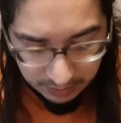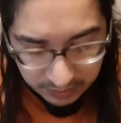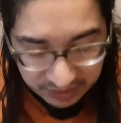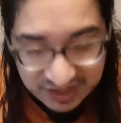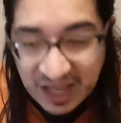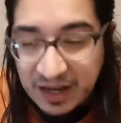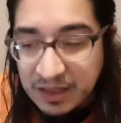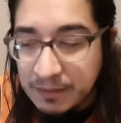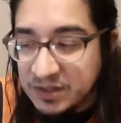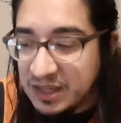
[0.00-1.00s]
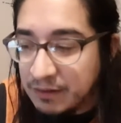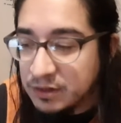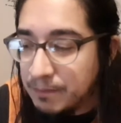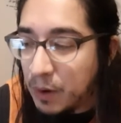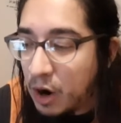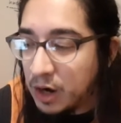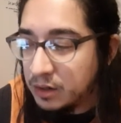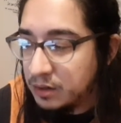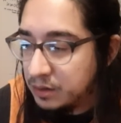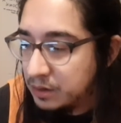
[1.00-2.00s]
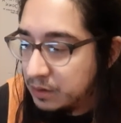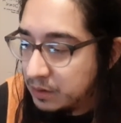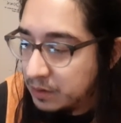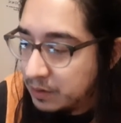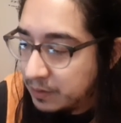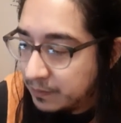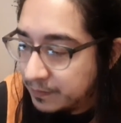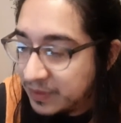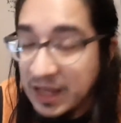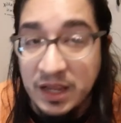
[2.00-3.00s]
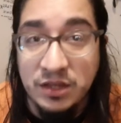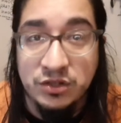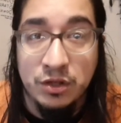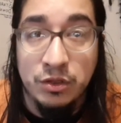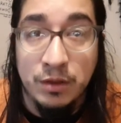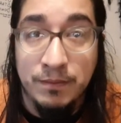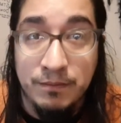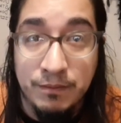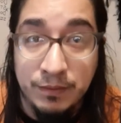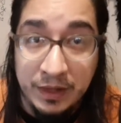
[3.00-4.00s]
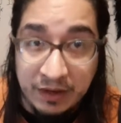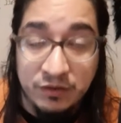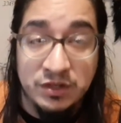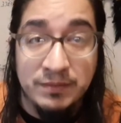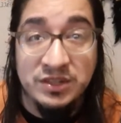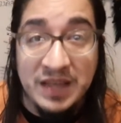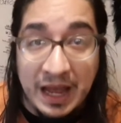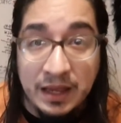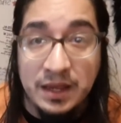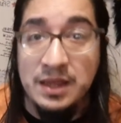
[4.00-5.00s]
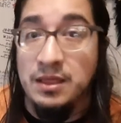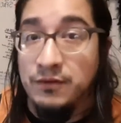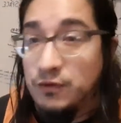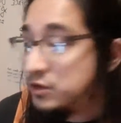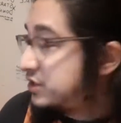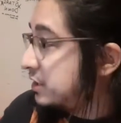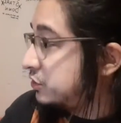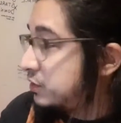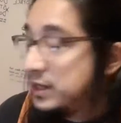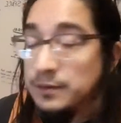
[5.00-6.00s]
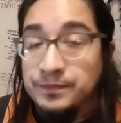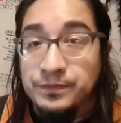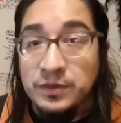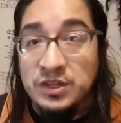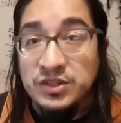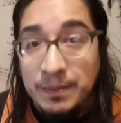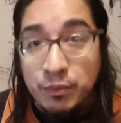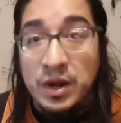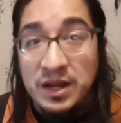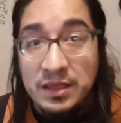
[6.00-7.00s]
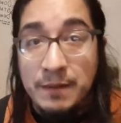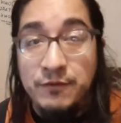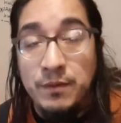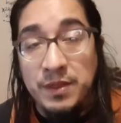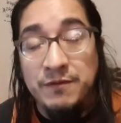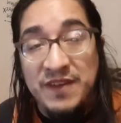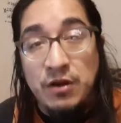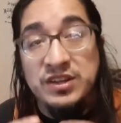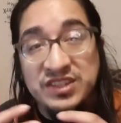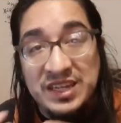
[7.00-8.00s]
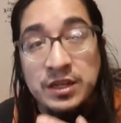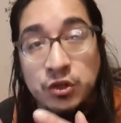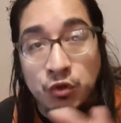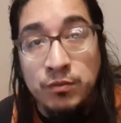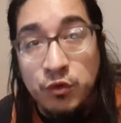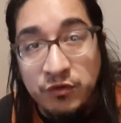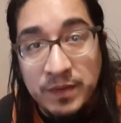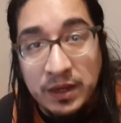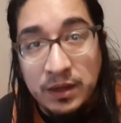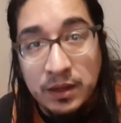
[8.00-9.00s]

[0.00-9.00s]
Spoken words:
setting themselves apart, that is the believers in Messiah in the first century, separating them from the Pharisaical movement.